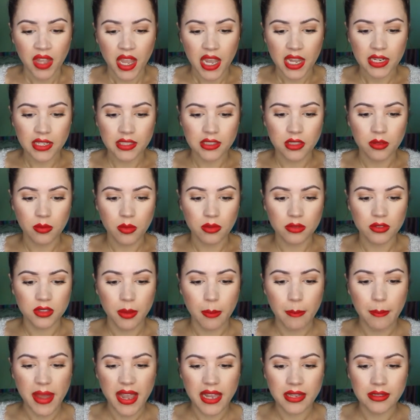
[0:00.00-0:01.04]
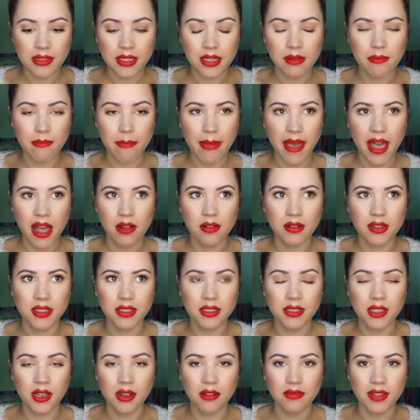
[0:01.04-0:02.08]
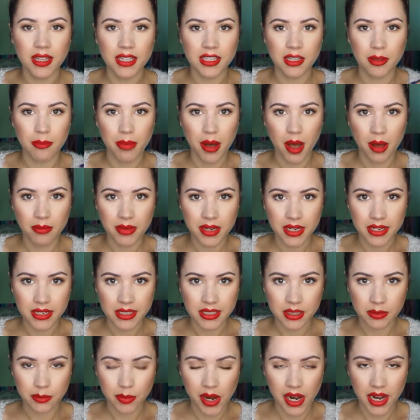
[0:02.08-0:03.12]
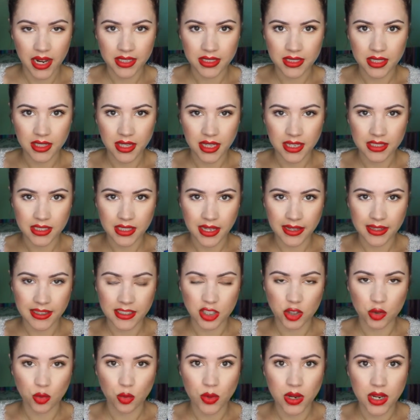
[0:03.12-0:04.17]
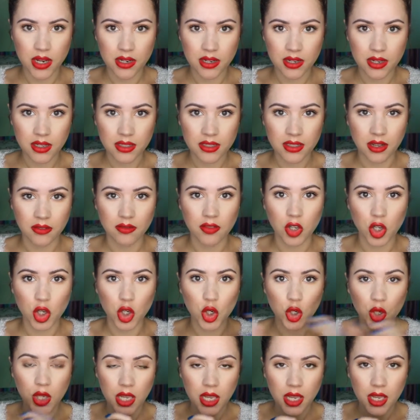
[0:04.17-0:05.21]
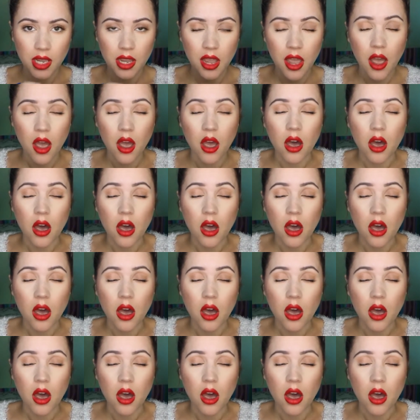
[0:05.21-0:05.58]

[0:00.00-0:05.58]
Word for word: It is the most amazing balance of like the pumpkiny spice and like slightly sweetness of the cookie.